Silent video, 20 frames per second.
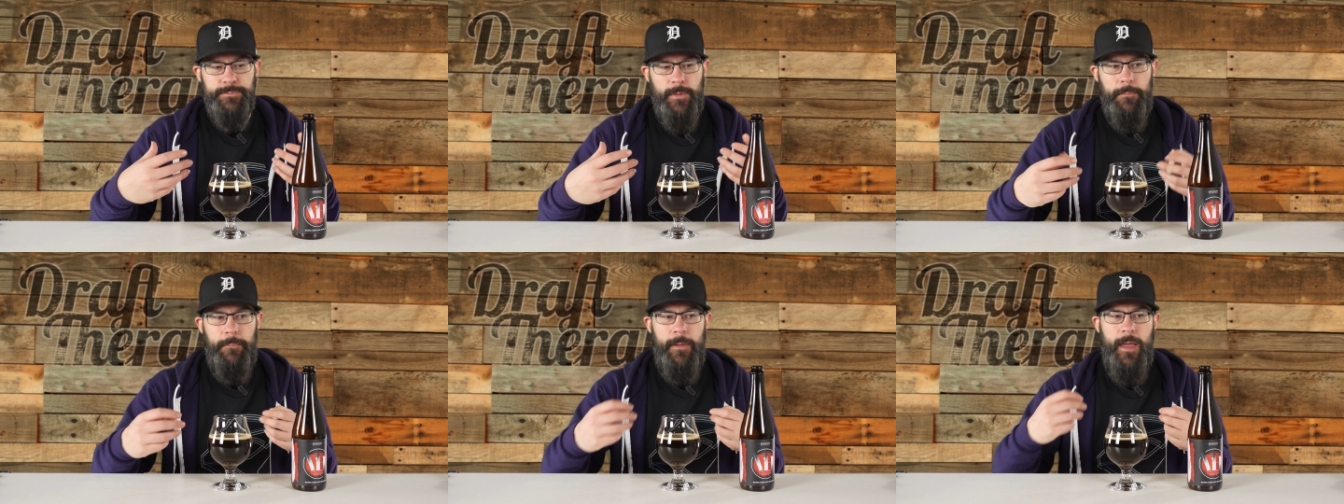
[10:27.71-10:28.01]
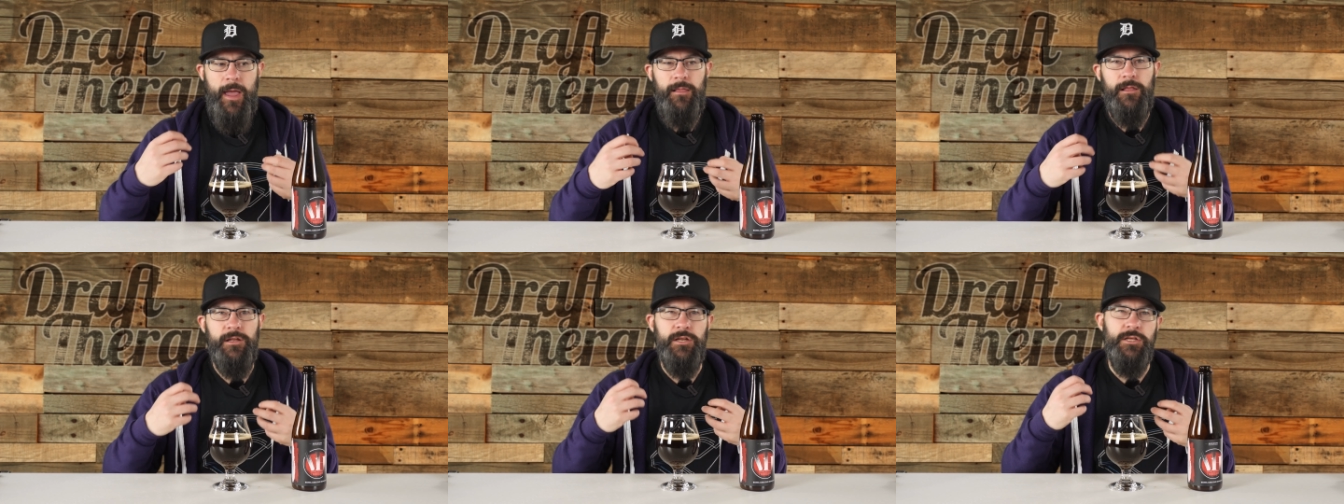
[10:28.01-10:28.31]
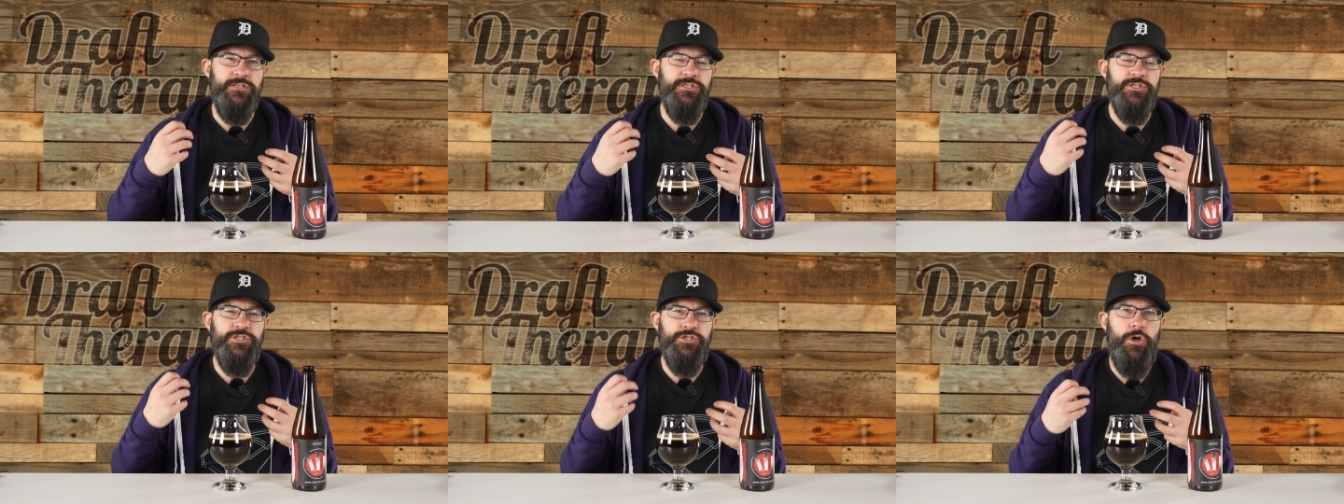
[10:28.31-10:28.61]
My palate
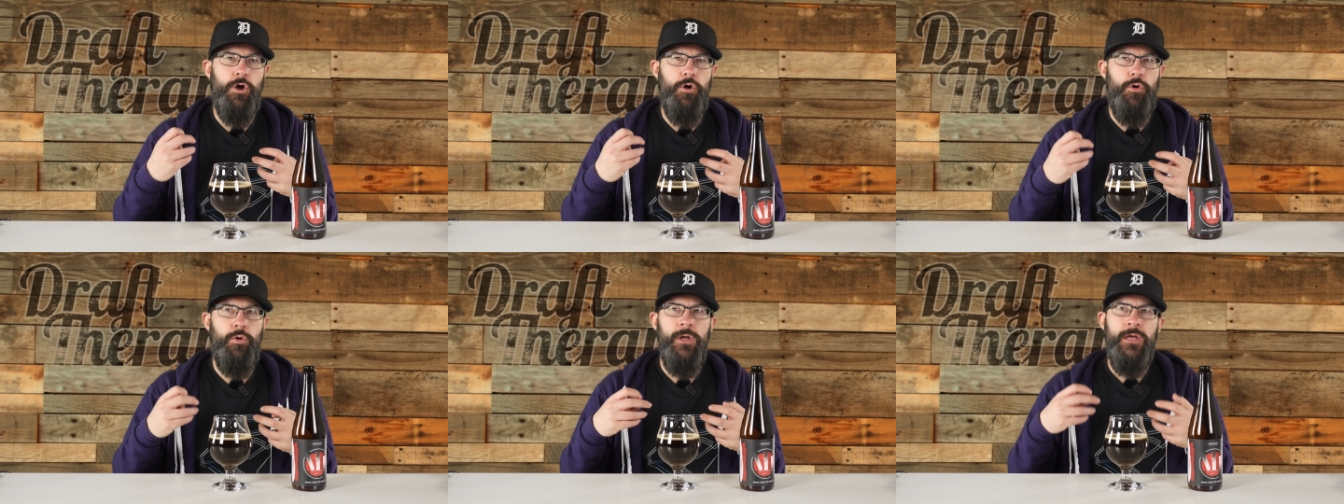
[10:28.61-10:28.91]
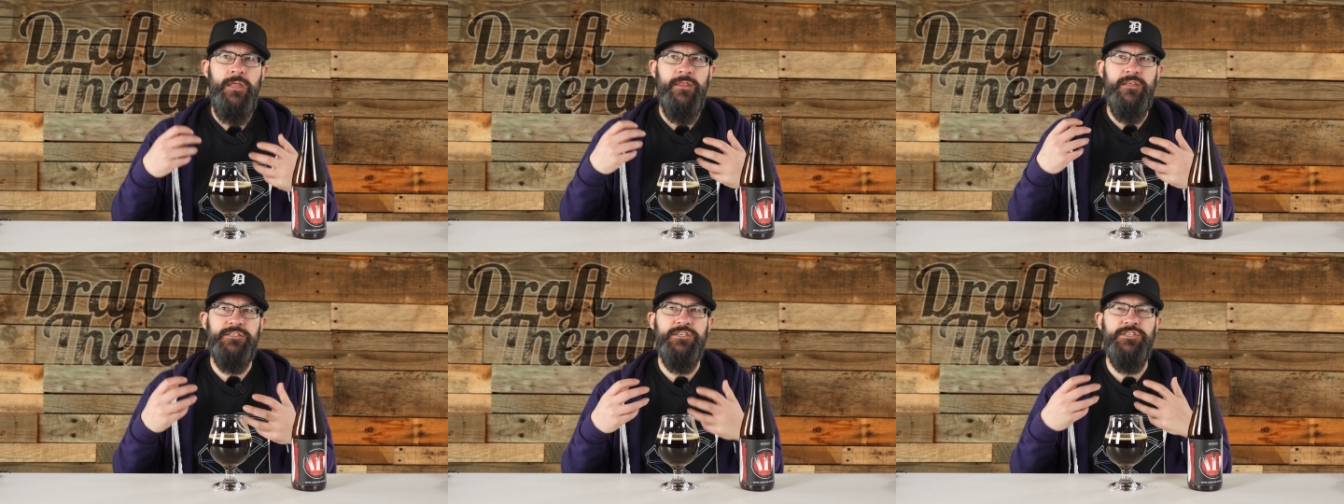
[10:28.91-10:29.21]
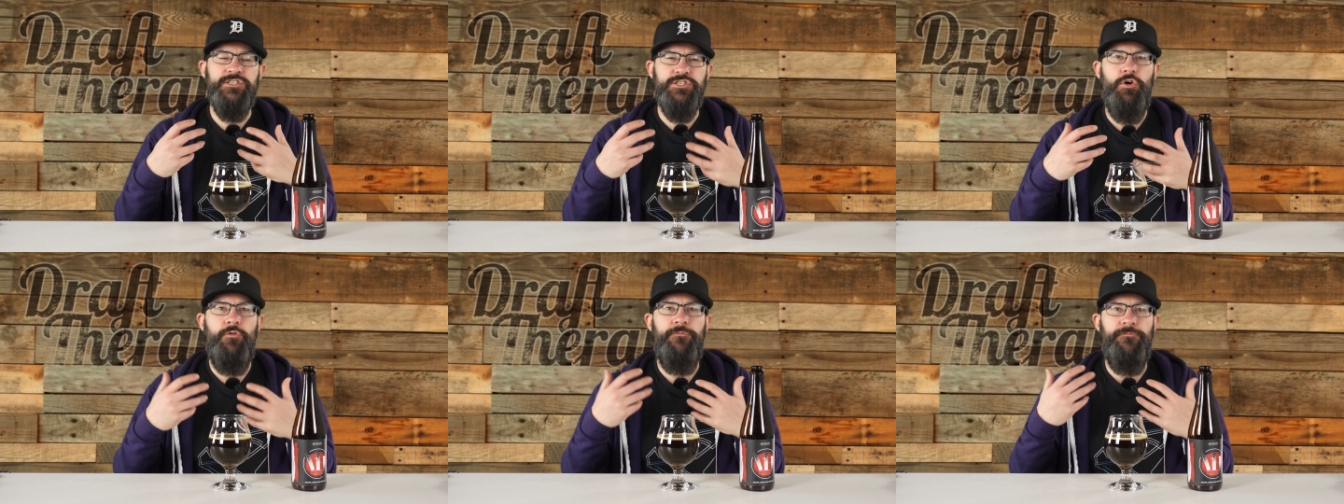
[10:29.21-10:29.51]
is so, this
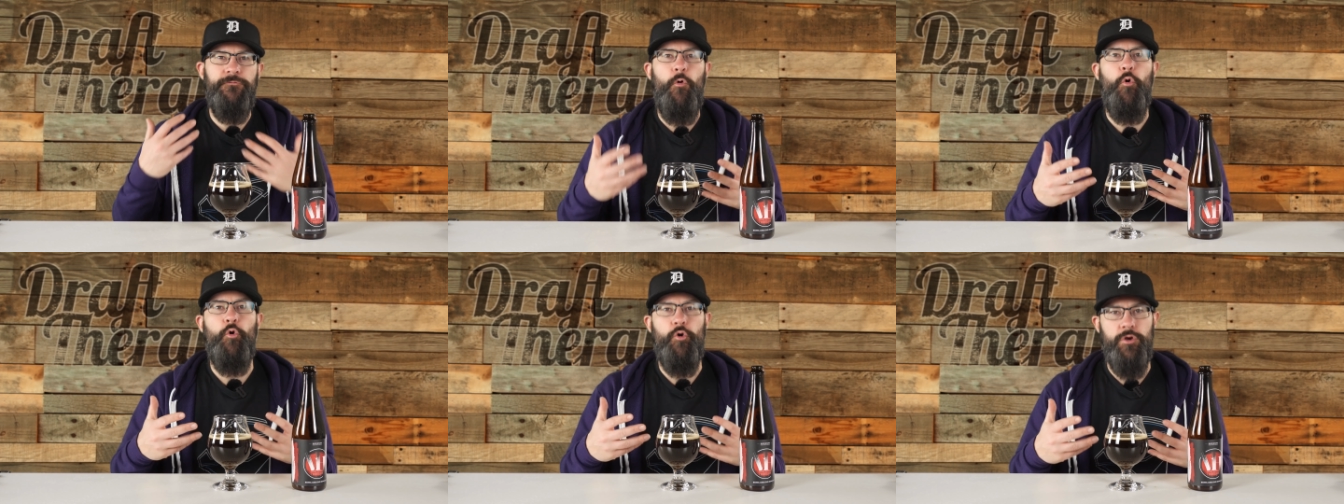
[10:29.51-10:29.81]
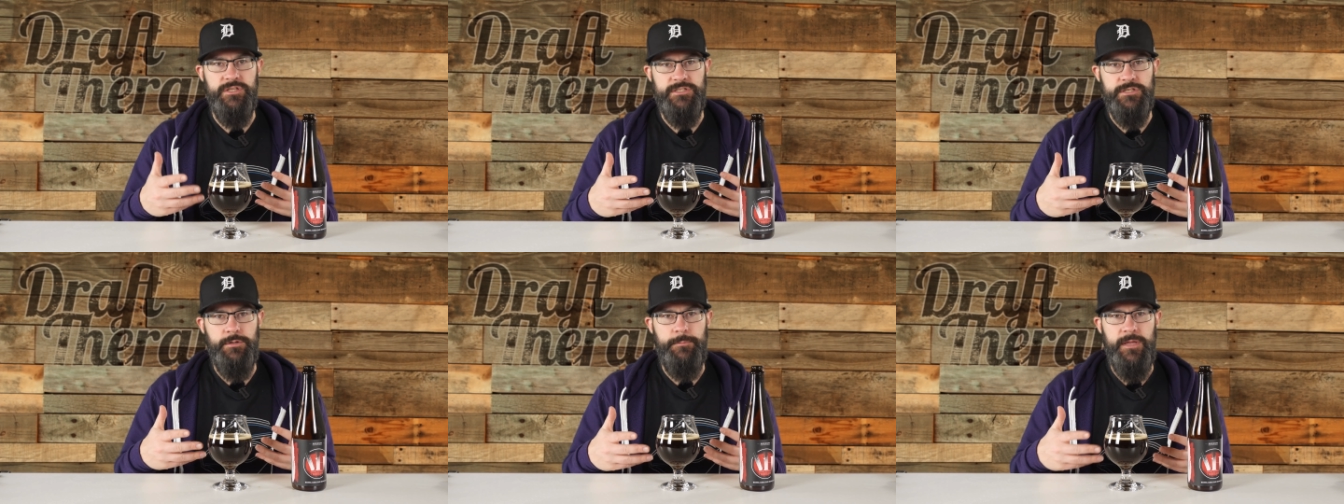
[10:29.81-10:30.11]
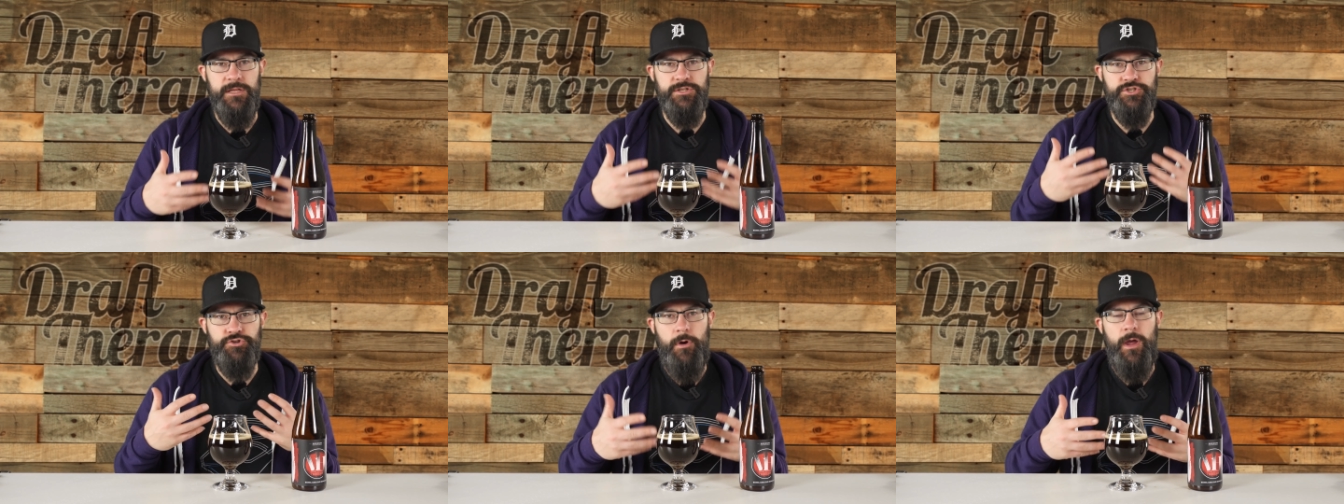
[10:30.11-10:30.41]
is so foreign to
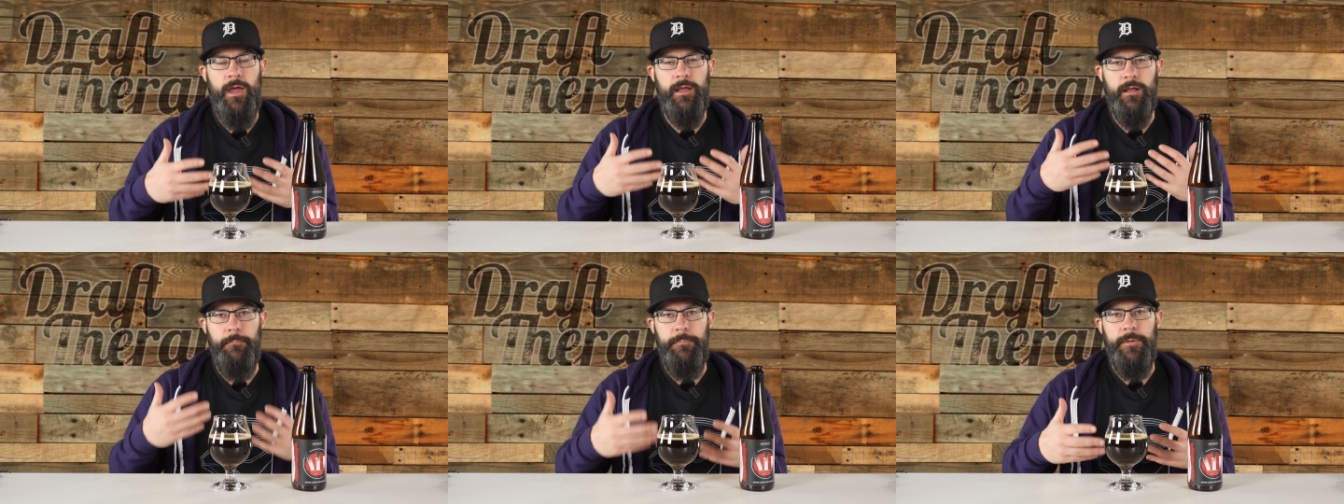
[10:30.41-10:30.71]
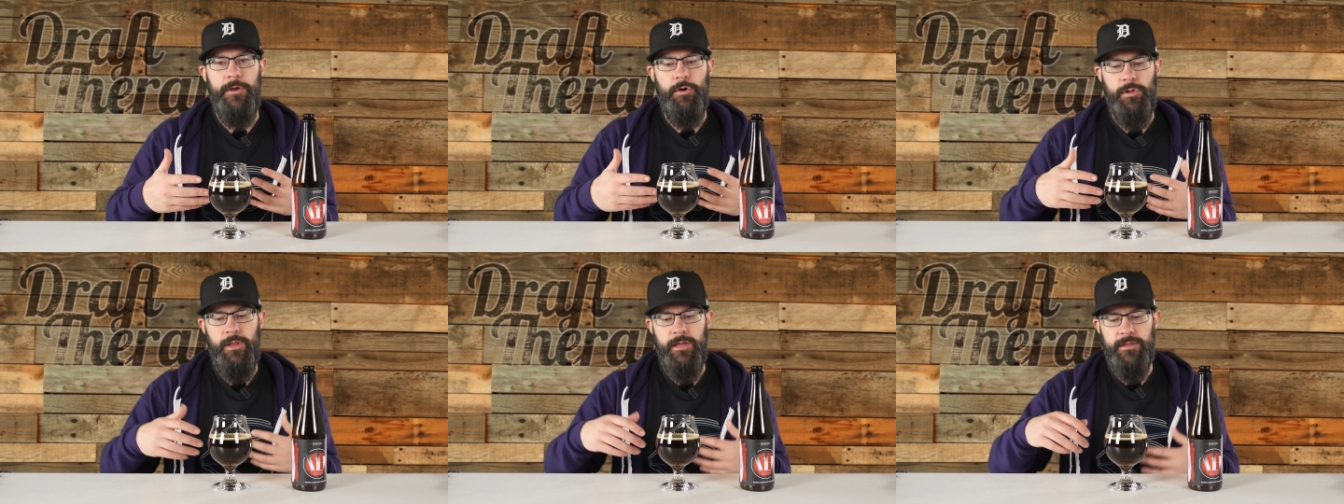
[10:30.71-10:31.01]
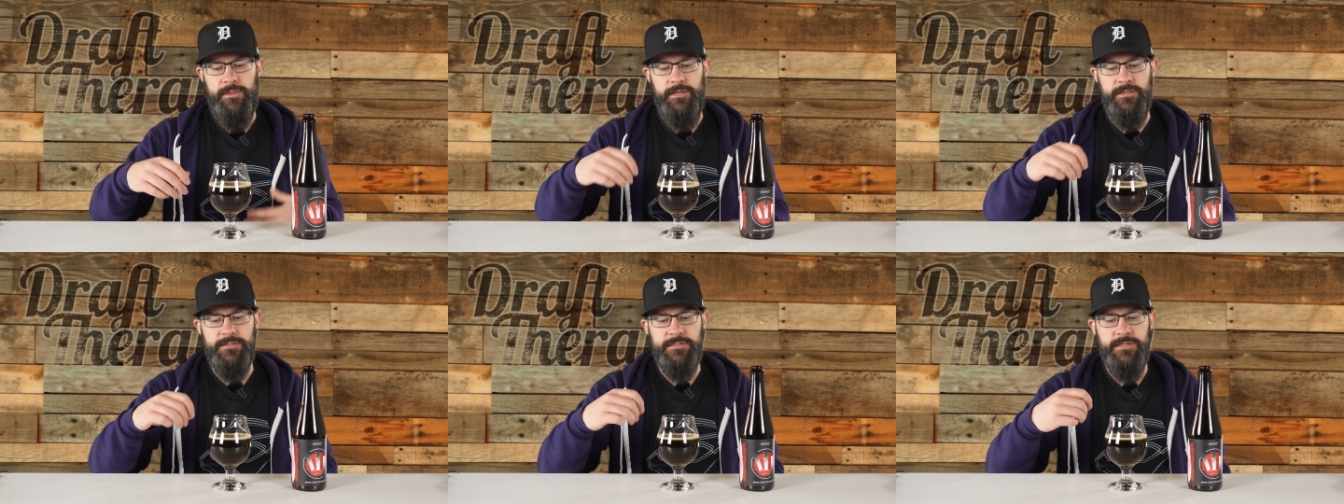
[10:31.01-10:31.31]
me trying a beer
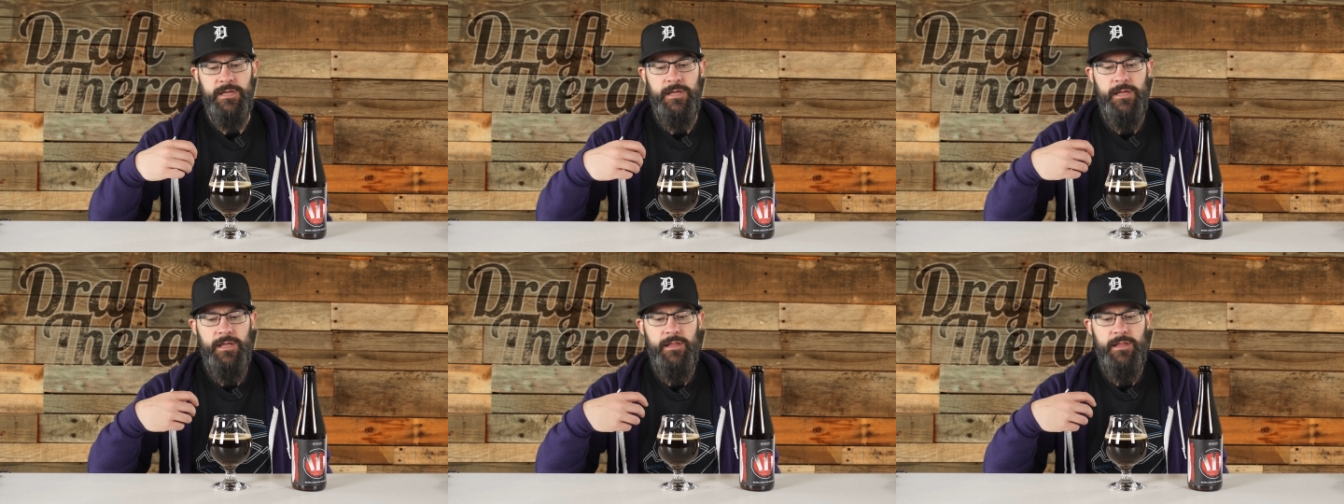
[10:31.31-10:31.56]
like this